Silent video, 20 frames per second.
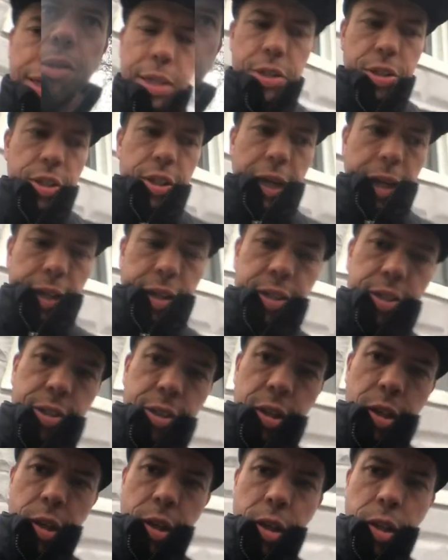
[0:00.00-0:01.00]
Insects,
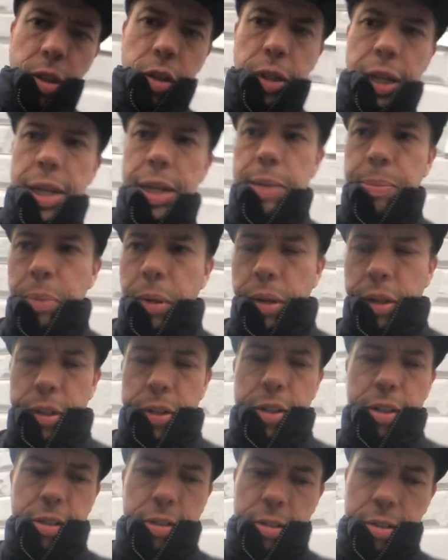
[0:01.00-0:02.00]

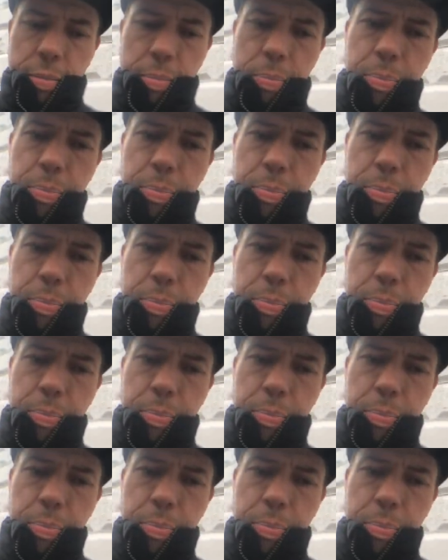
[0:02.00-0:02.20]
ladybugs,